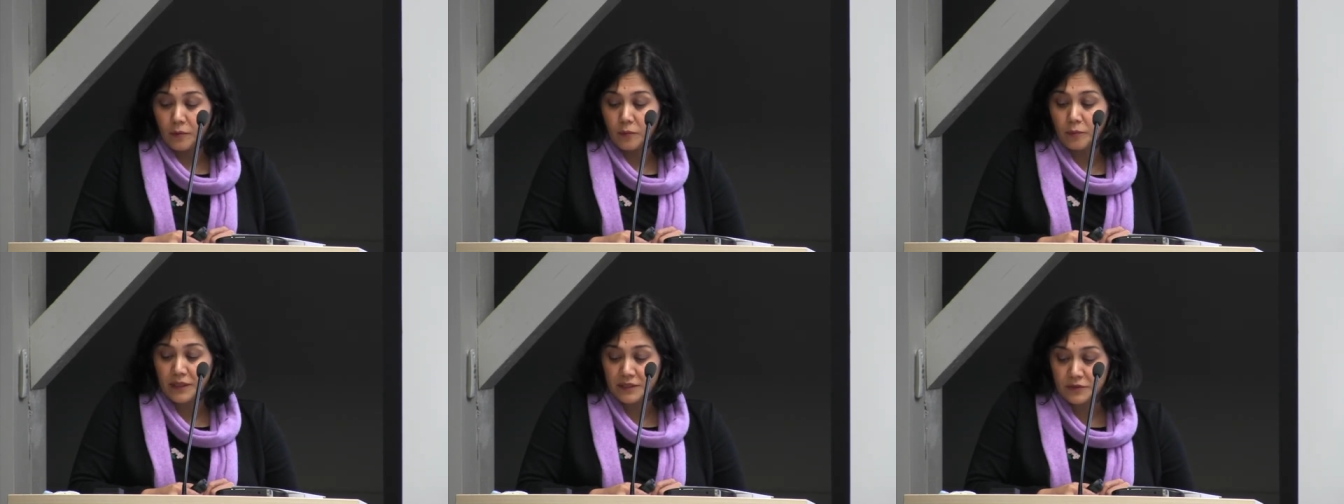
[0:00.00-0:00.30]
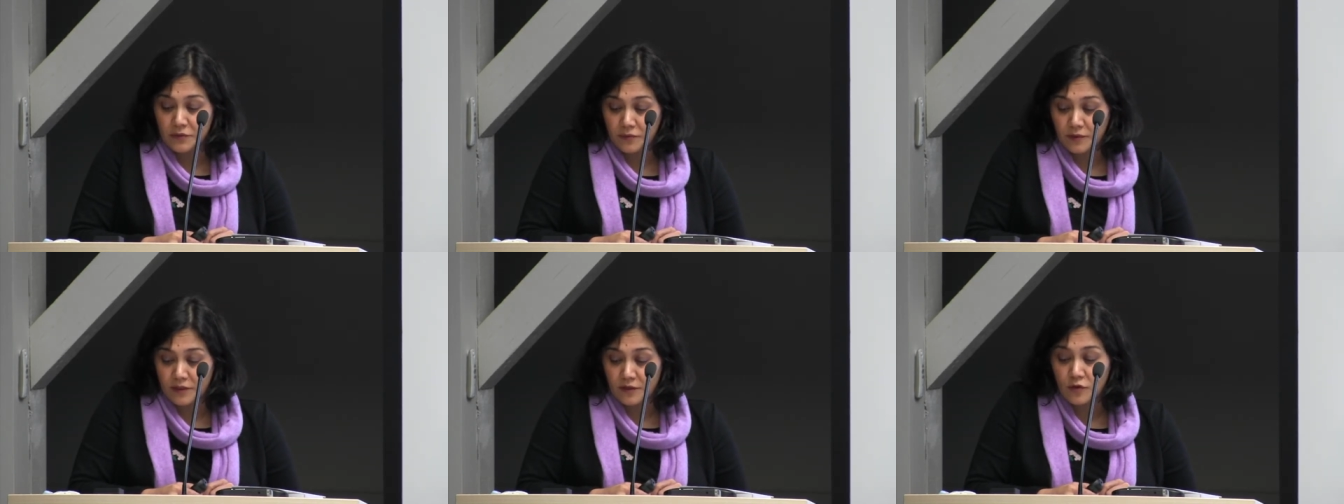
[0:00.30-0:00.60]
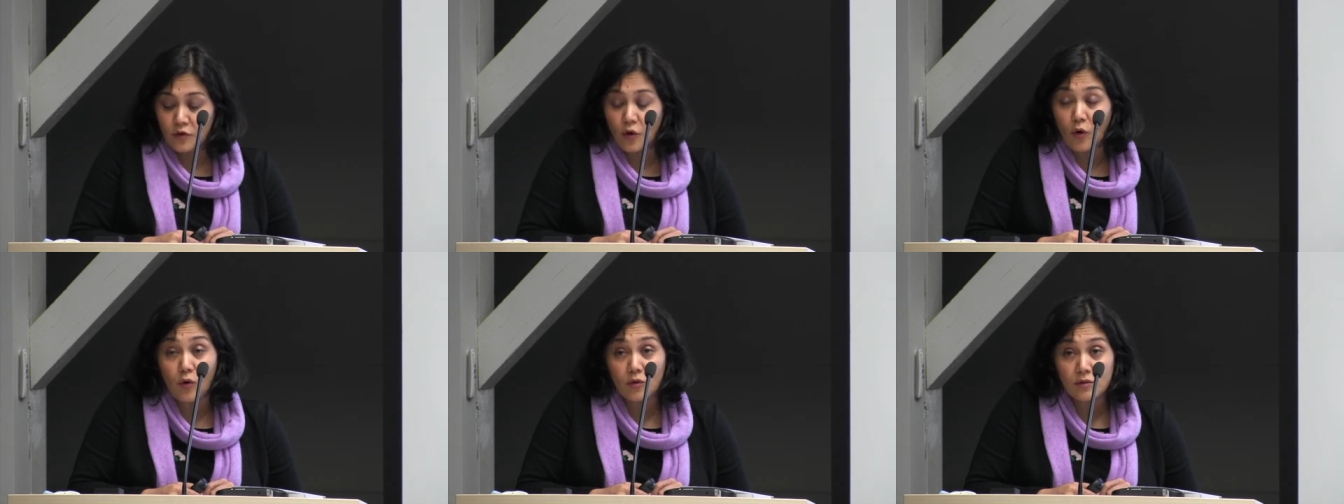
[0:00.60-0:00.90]
between
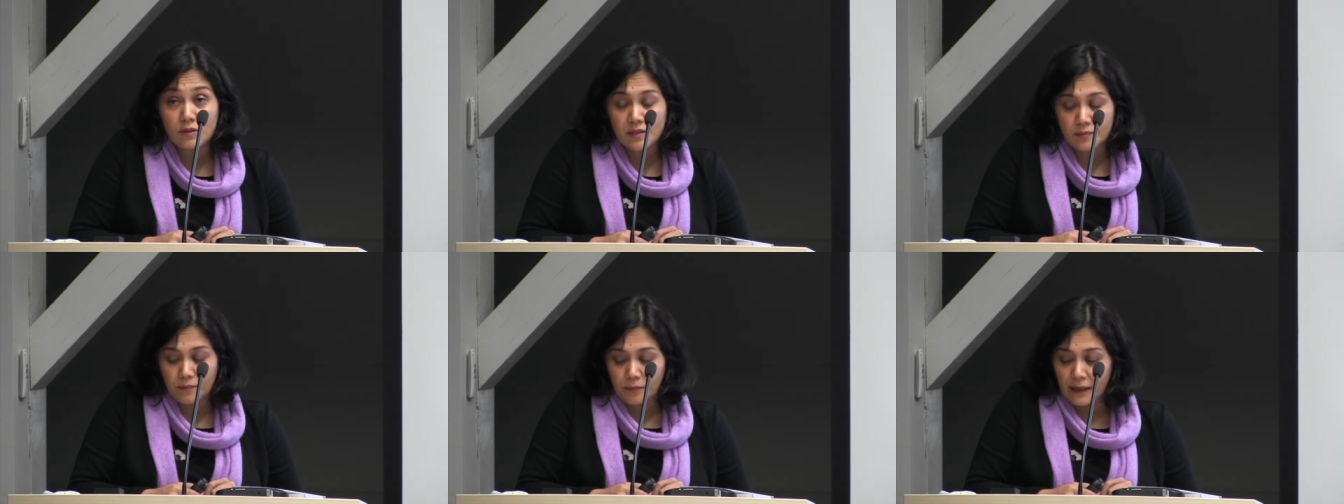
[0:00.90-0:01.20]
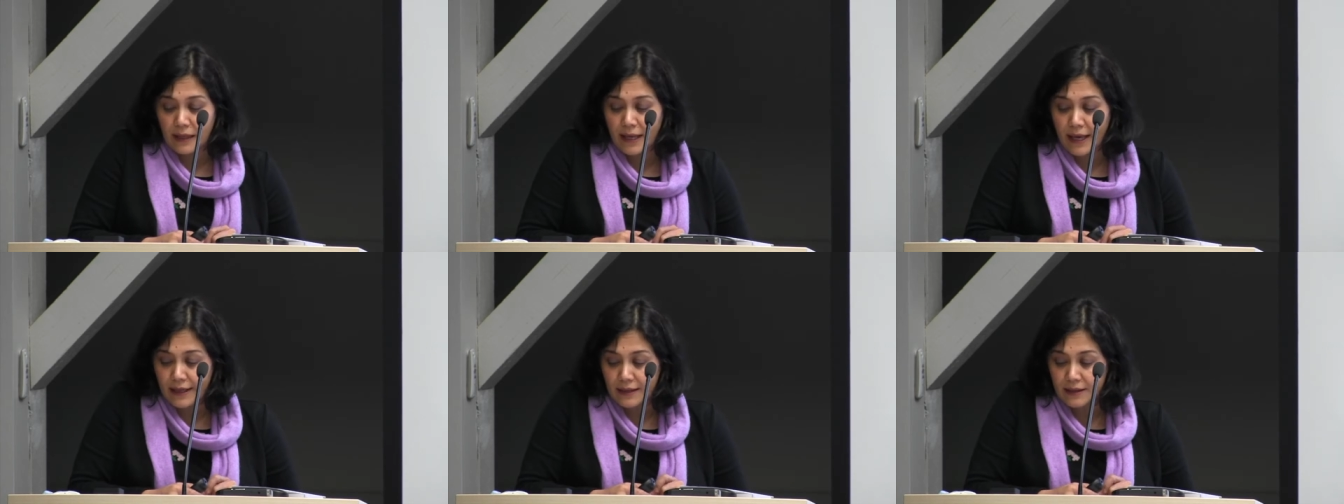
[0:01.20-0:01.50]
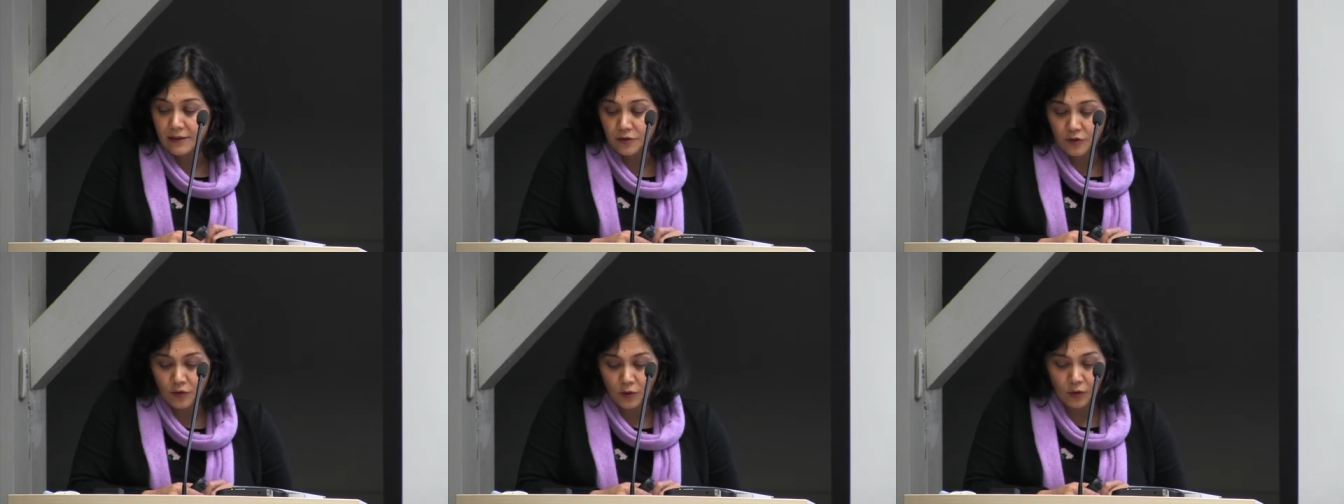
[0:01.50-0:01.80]
those
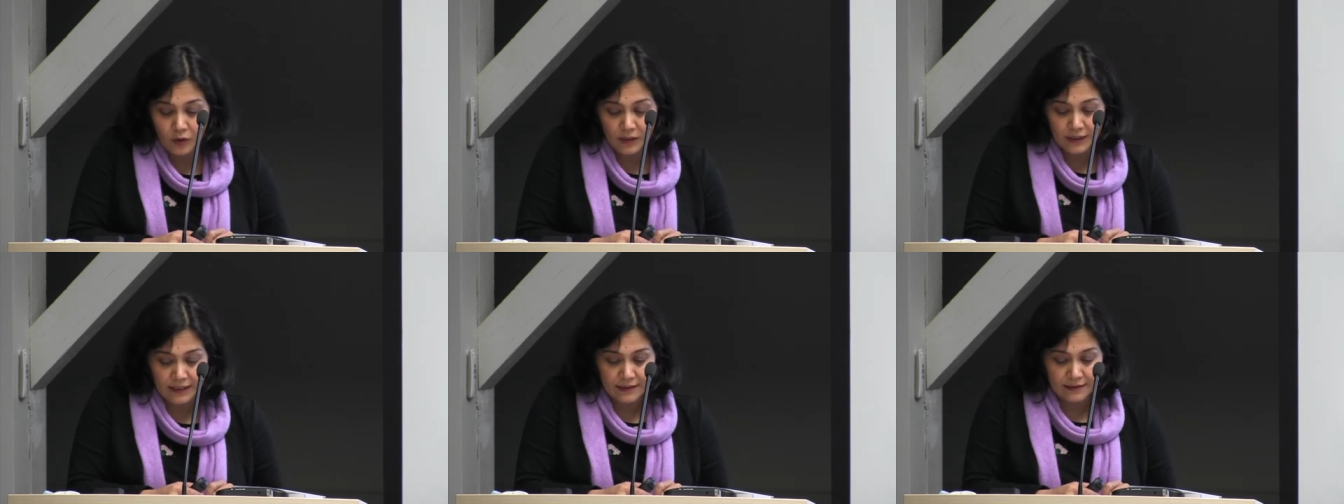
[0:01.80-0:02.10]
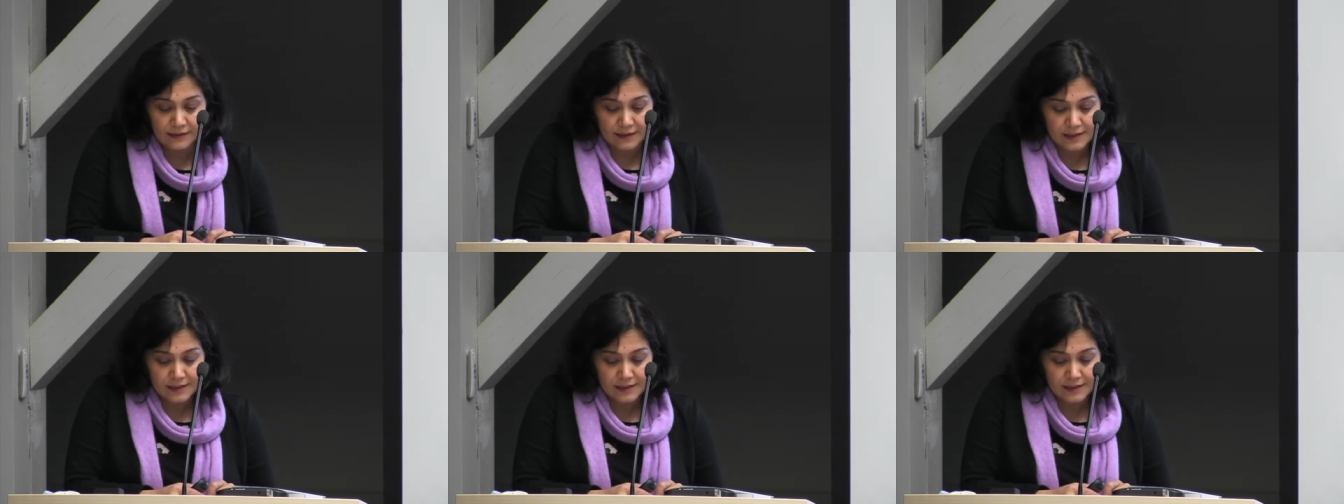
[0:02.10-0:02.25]
playing role in